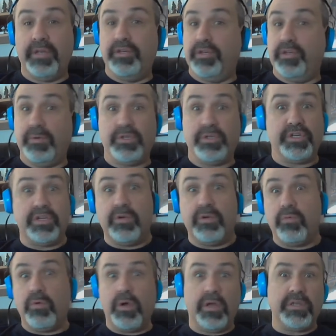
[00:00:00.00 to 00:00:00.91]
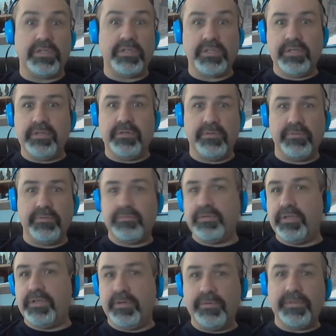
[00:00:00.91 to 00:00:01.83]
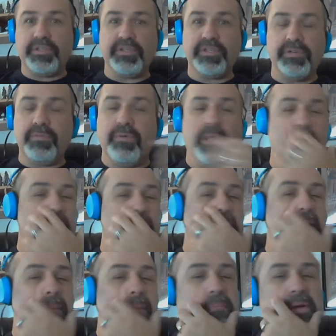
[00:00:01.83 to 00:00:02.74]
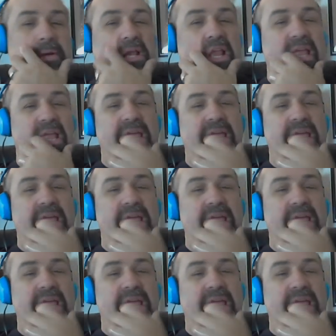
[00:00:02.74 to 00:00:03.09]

Do what you want to, do what you want. But